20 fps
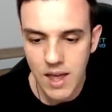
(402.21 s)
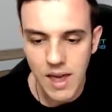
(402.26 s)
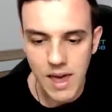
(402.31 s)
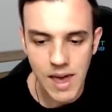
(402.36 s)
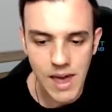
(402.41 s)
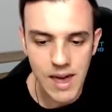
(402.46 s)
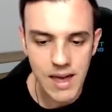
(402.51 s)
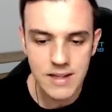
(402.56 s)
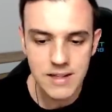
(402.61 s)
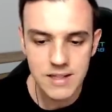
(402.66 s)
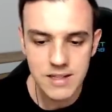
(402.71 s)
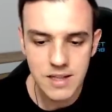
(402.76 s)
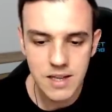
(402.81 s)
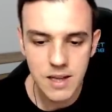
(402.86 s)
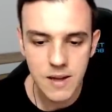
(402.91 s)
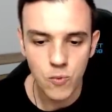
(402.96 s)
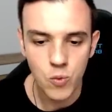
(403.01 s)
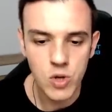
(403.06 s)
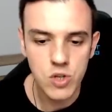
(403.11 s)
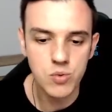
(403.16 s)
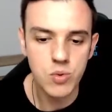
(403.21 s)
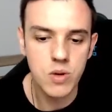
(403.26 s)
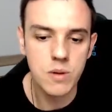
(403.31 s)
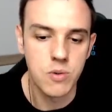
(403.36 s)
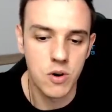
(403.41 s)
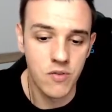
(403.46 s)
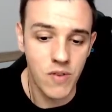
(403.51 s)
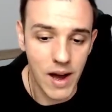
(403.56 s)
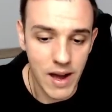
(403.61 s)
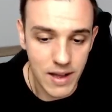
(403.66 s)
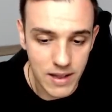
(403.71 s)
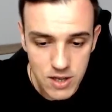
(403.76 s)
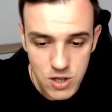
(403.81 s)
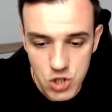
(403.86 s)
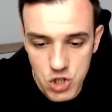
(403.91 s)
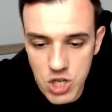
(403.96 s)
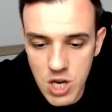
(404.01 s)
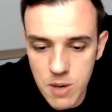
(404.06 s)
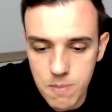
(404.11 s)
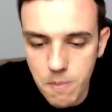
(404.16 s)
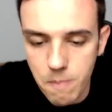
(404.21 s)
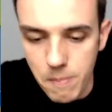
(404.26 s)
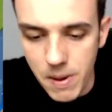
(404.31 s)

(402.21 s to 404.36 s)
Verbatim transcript: and which will provide sheep